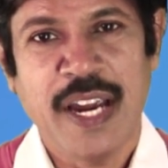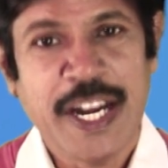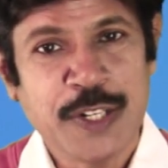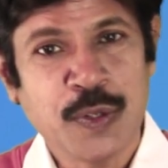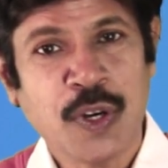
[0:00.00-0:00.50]

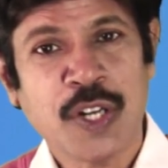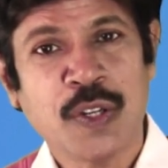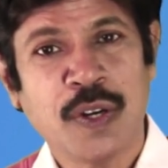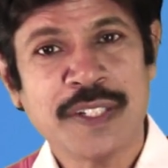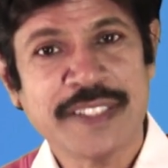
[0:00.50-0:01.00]
and do not
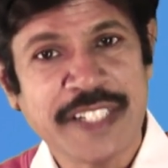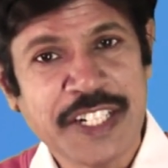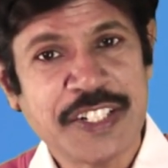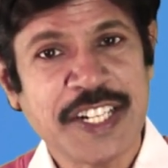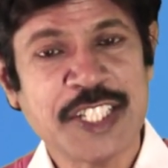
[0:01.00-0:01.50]
cause
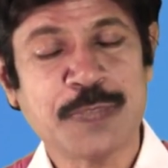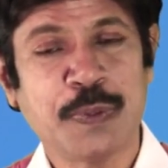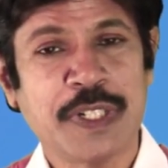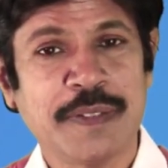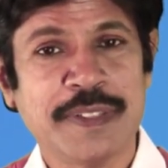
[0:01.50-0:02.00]
net
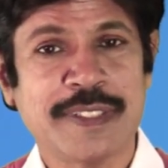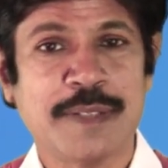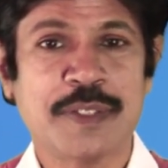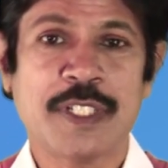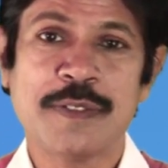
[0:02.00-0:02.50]
transport of the
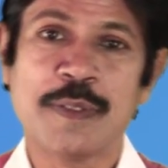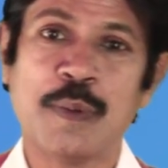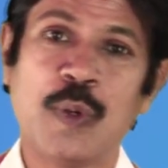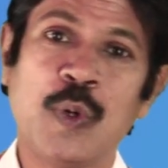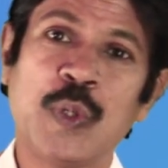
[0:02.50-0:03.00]
substance
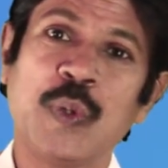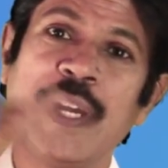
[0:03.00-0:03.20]
from low to